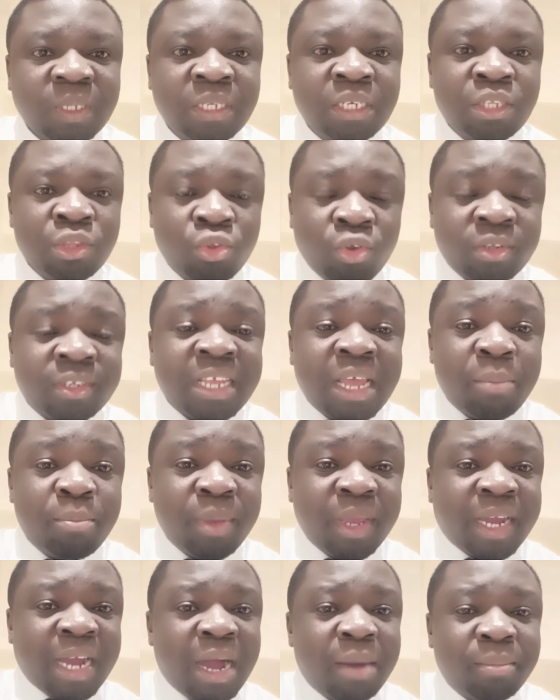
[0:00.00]
Those have
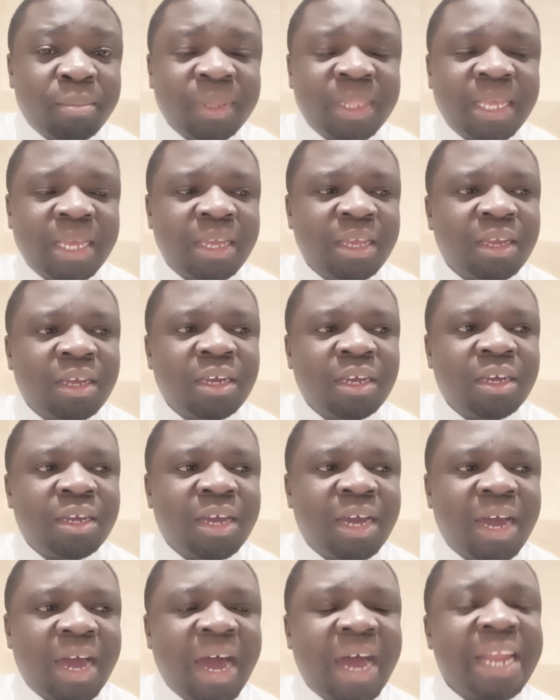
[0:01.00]
become the
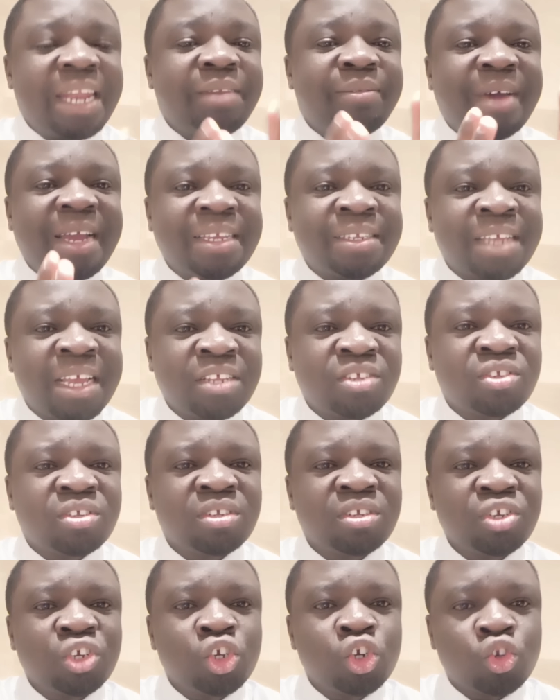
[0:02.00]

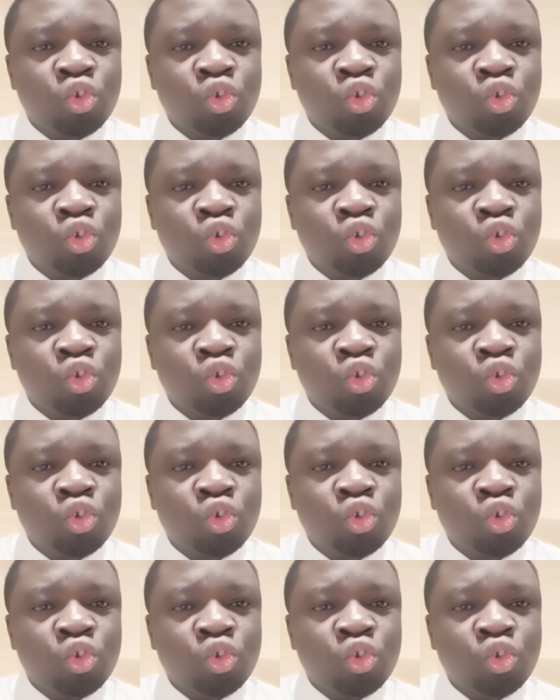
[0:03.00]
advisors